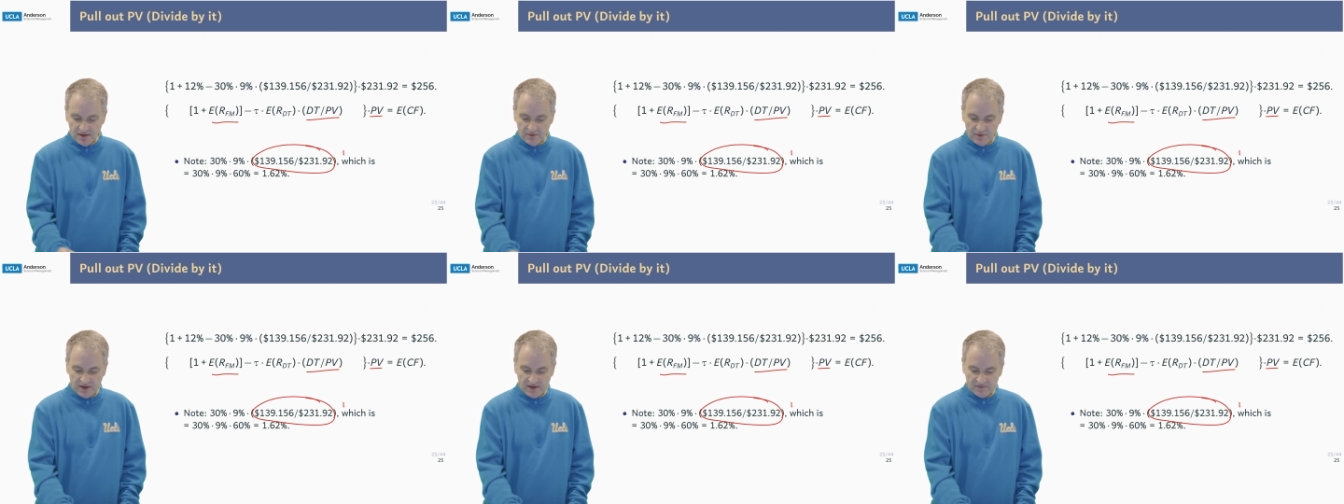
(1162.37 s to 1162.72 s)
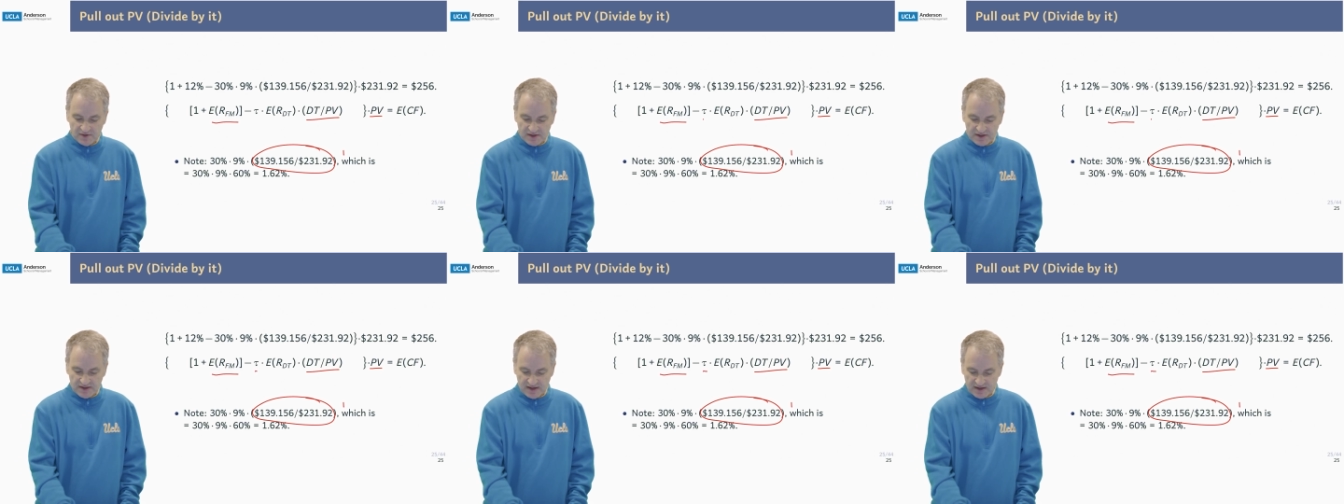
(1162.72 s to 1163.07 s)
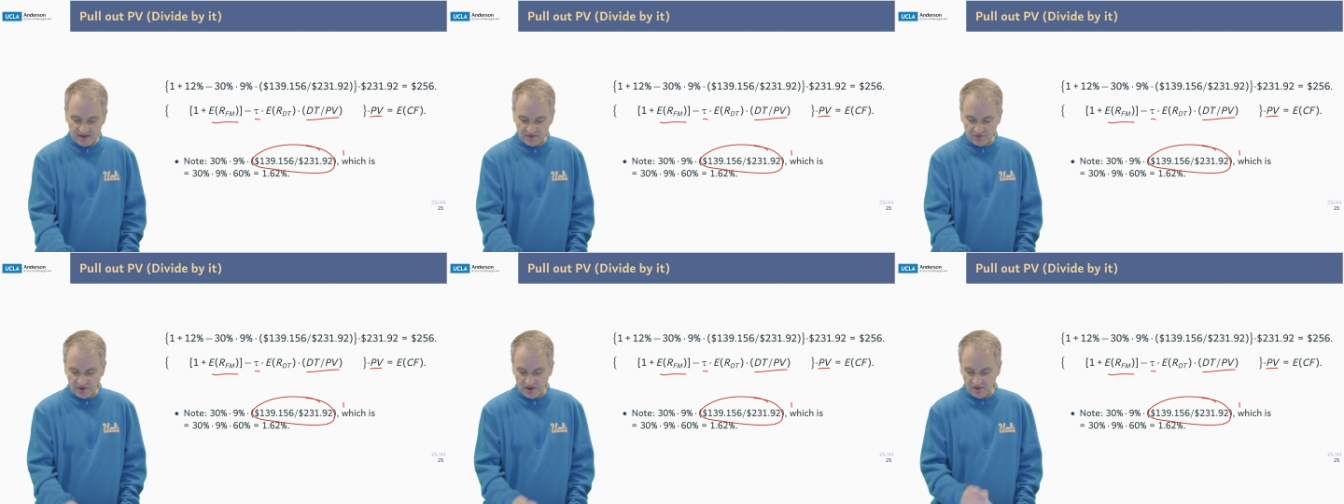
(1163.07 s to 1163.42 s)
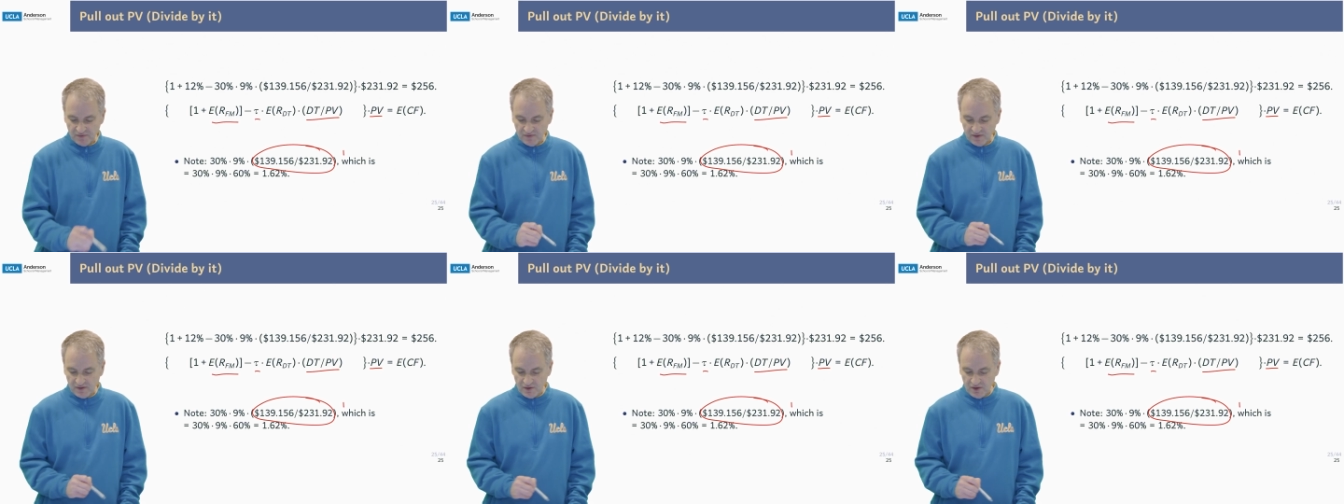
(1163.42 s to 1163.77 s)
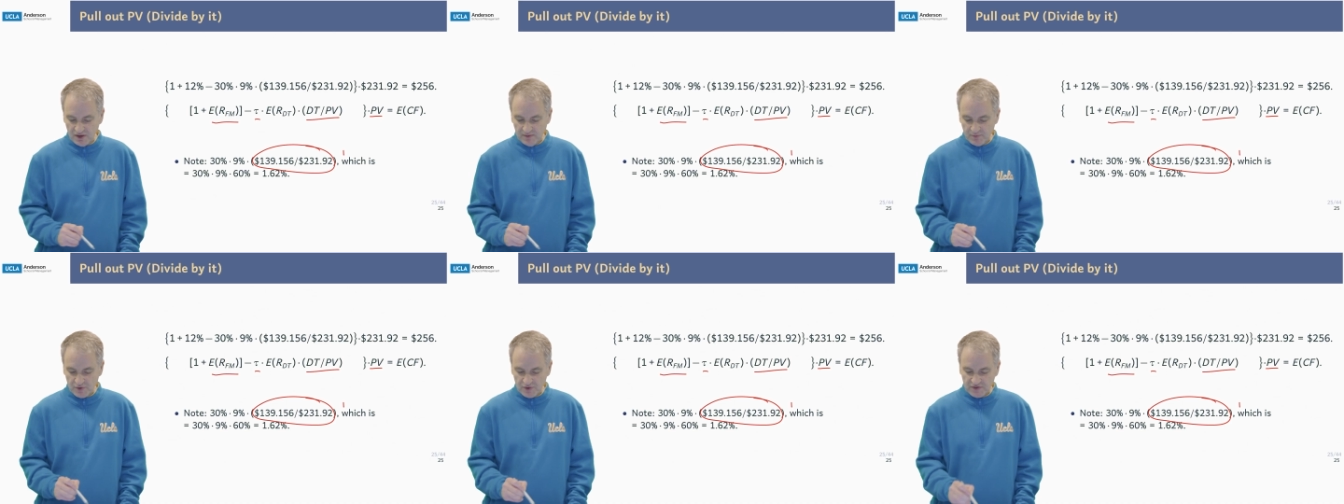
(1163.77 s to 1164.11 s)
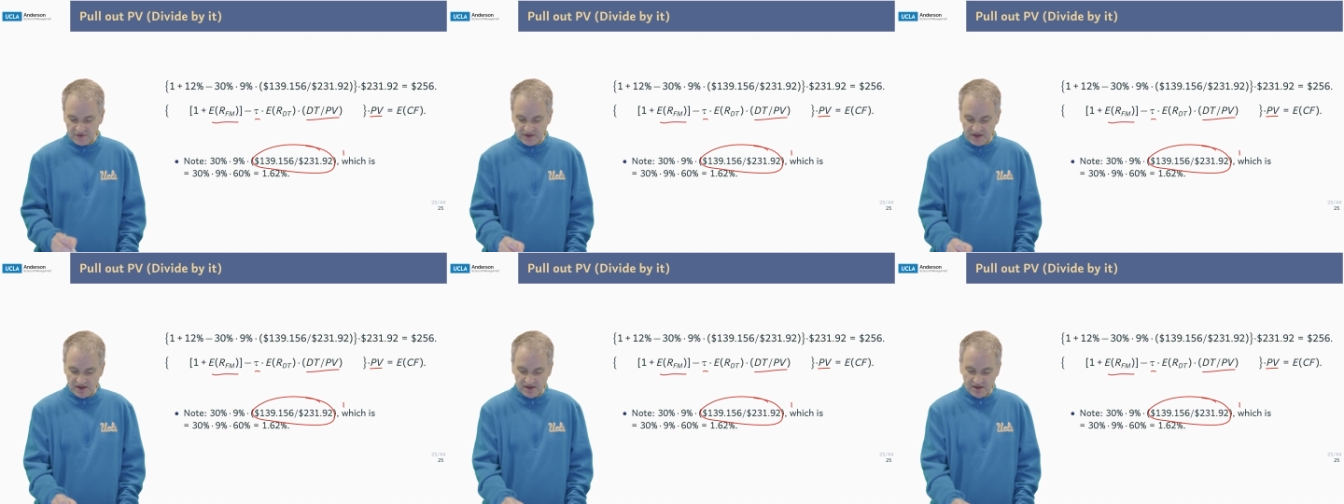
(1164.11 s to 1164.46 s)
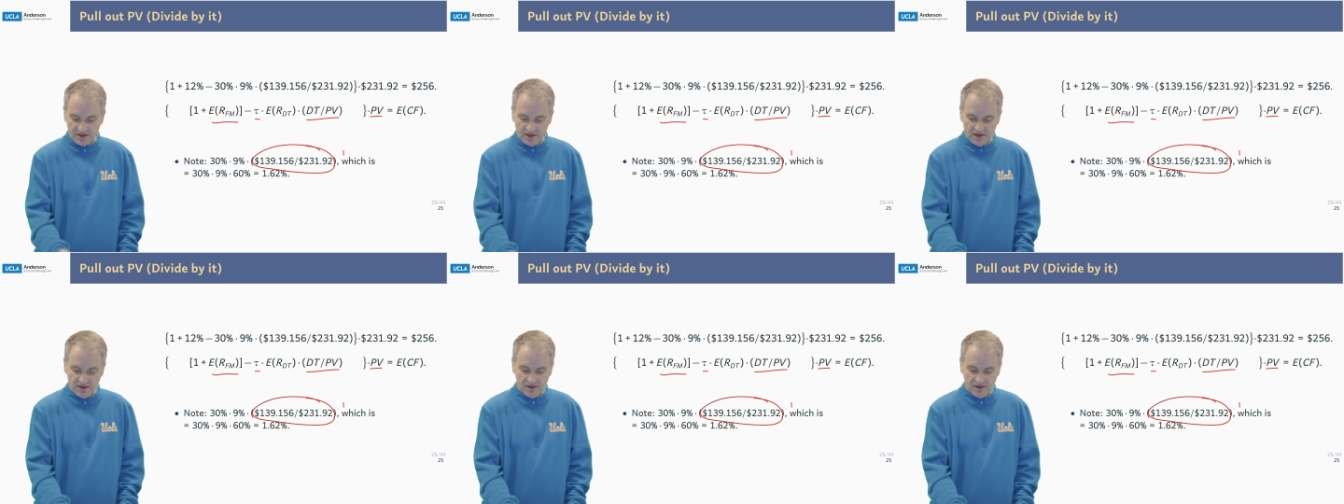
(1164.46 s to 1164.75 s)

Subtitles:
We have the tax rate of 30%.